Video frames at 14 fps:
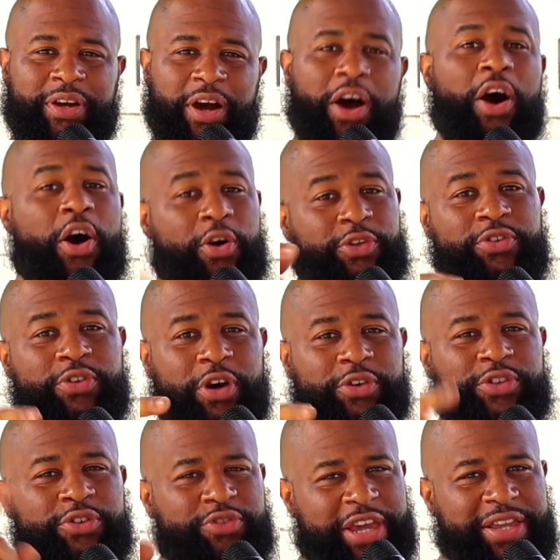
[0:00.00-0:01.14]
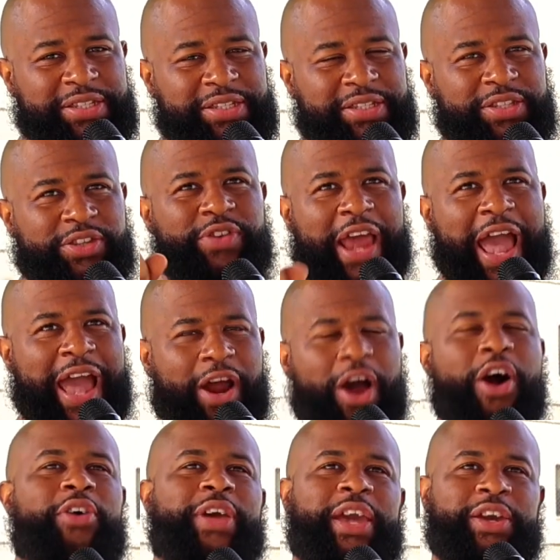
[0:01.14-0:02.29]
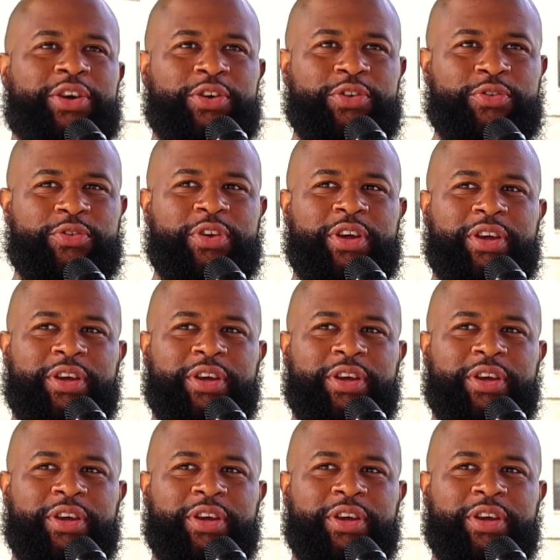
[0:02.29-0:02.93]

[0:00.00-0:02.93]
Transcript: Oh, you going, you this, you that? Oh, okay, cool.